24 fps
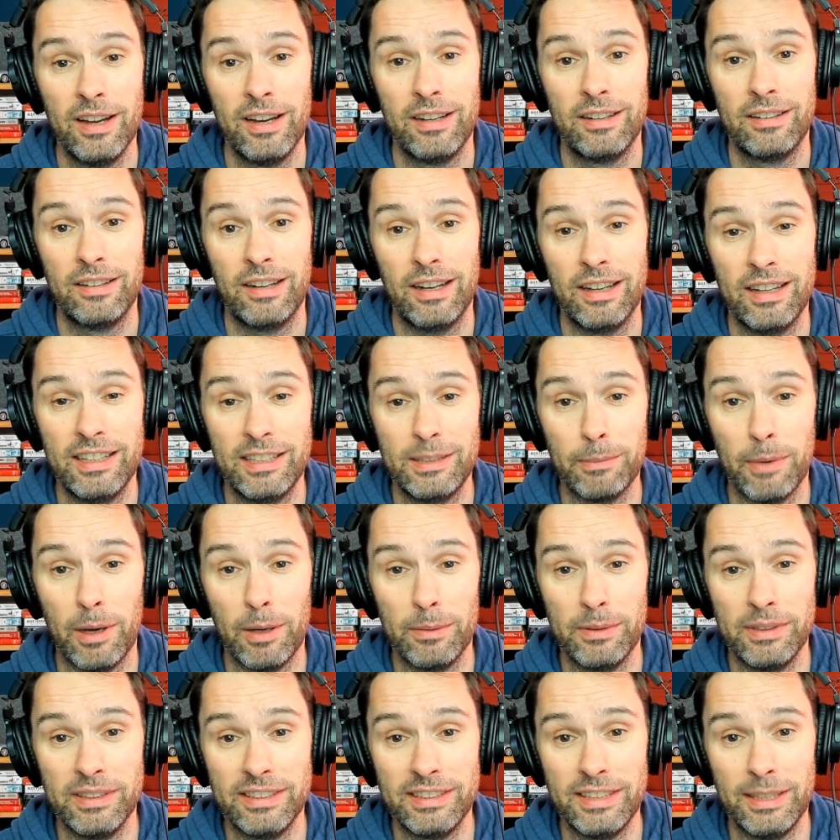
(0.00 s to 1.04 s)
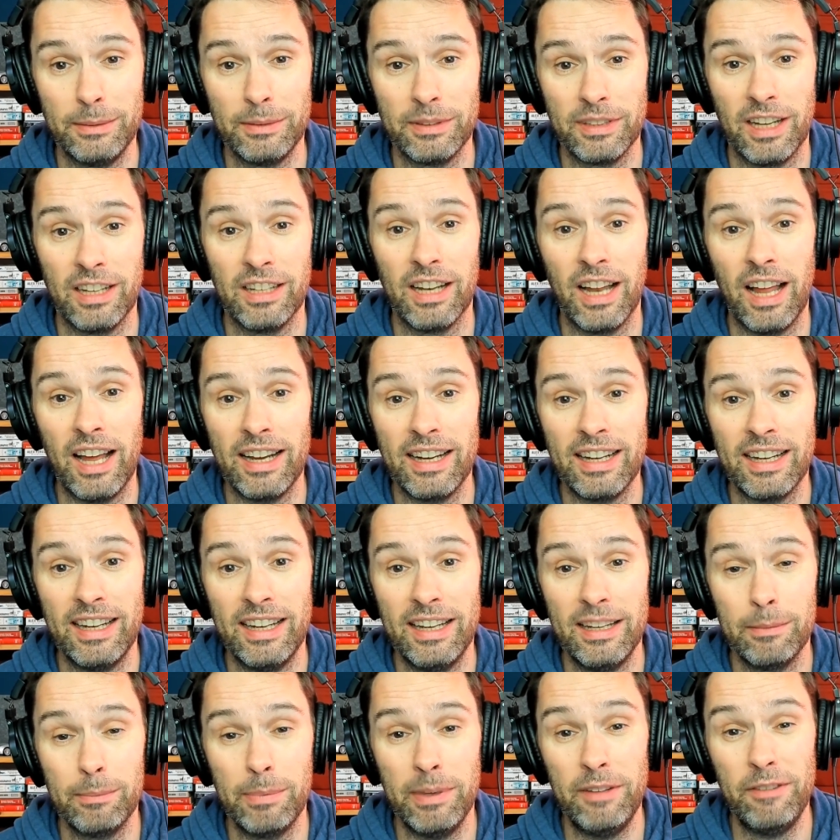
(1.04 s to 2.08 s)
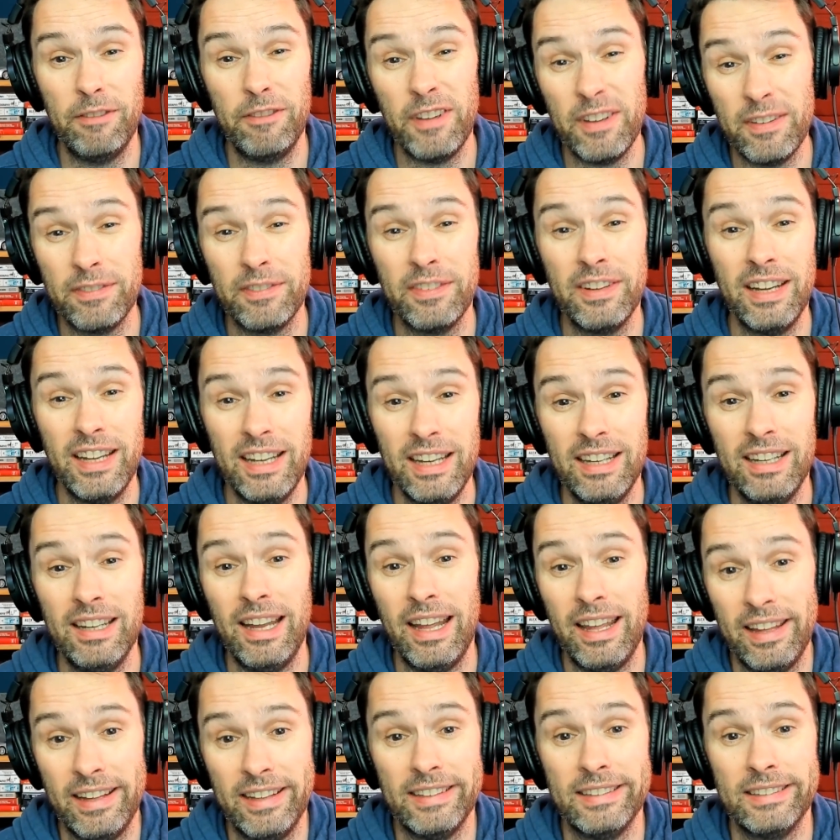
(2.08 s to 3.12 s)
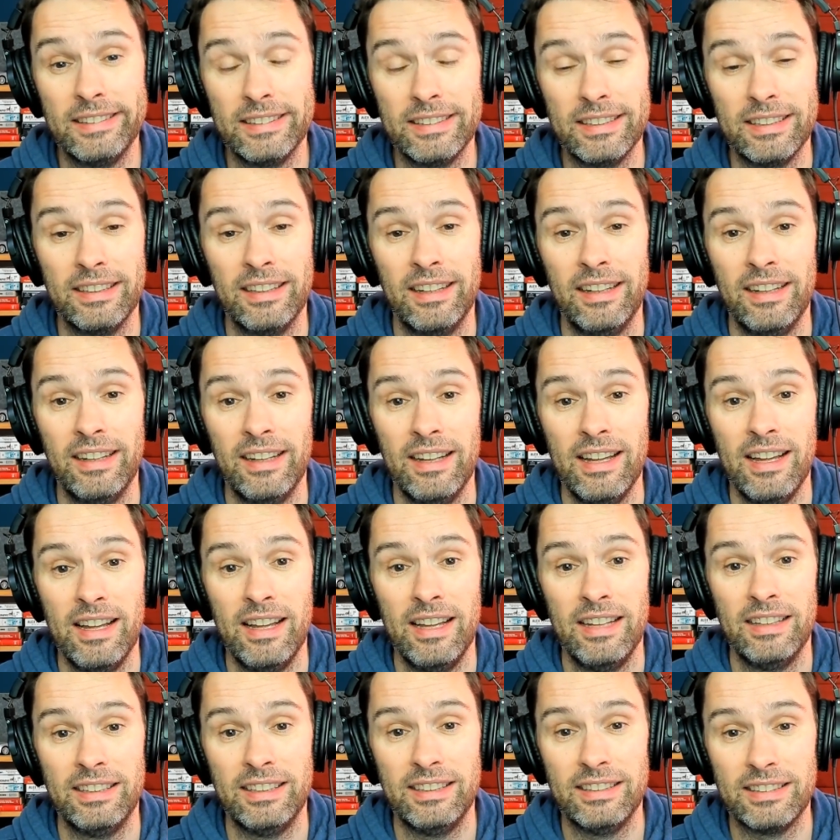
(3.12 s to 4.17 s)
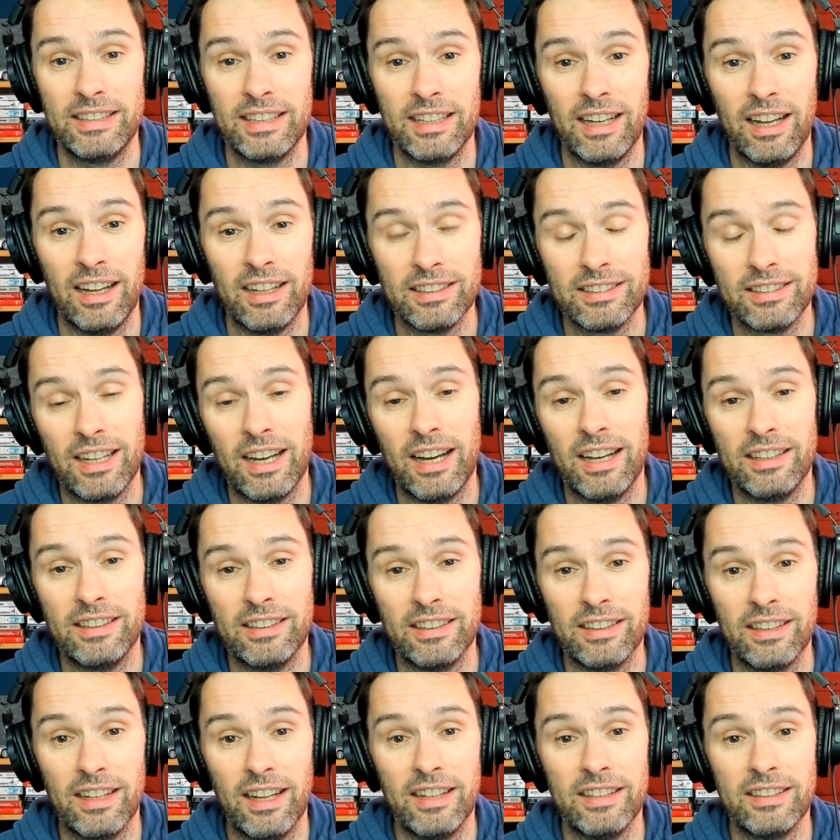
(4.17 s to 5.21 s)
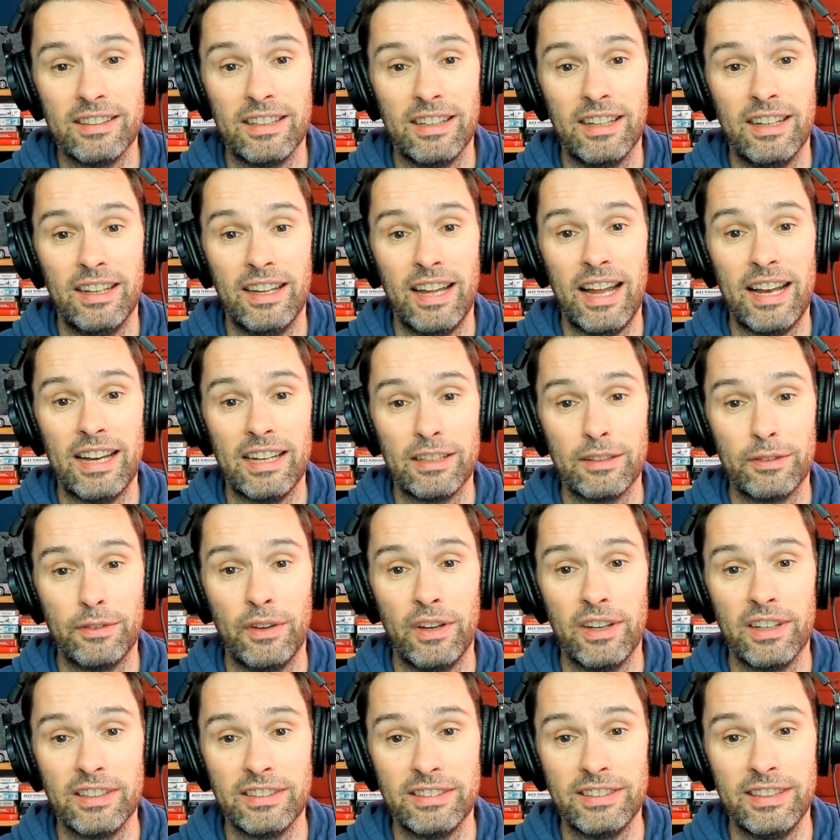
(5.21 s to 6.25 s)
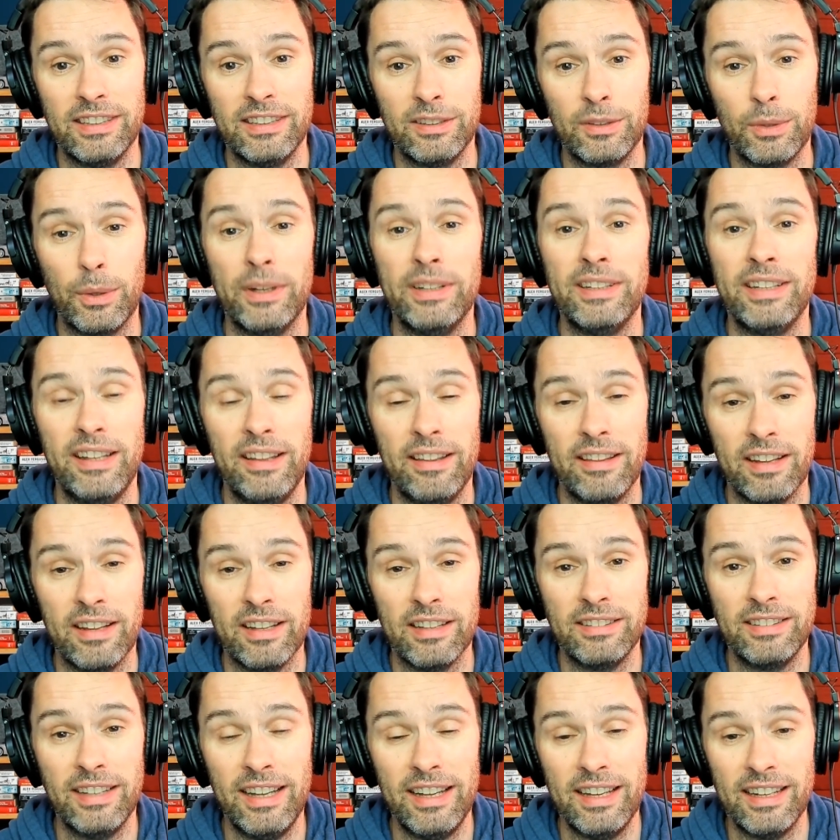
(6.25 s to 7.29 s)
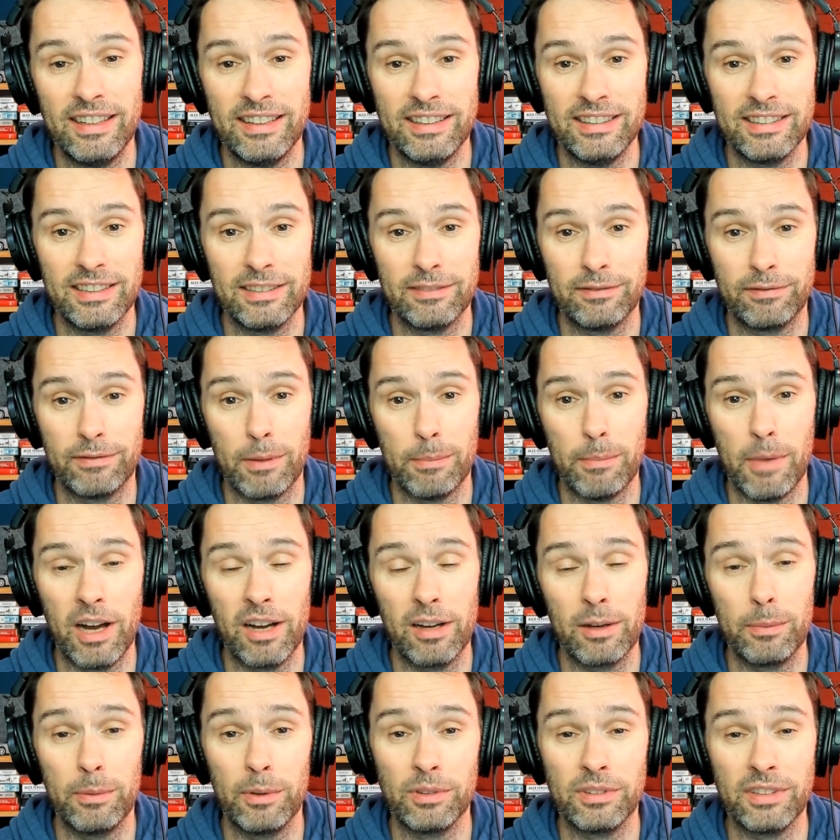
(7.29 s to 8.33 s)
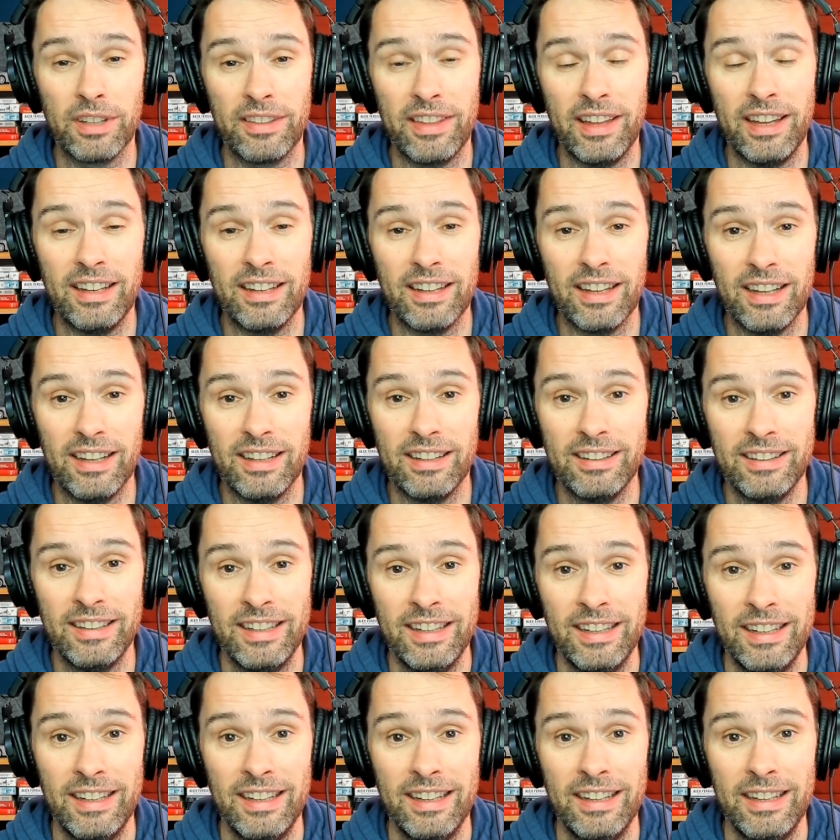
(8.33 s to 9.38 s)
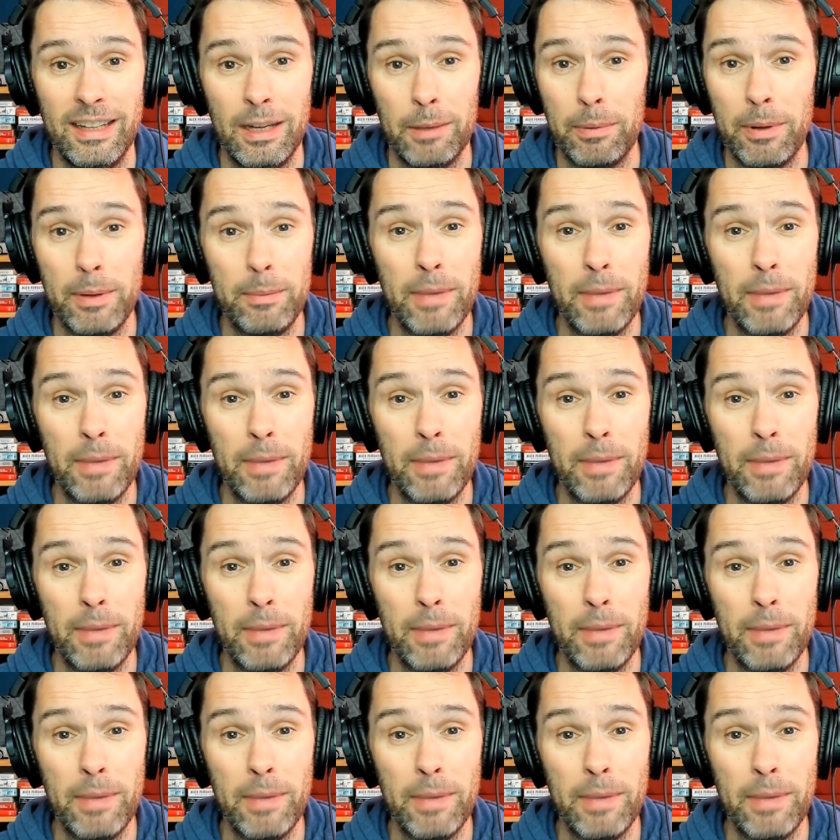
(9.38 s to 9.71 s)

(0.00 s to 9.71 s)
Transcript: right this moment it seems unlikely, it'd be 15 years since the last title under Alex Ferguson in 2013. And it's remarkable to think that there'll be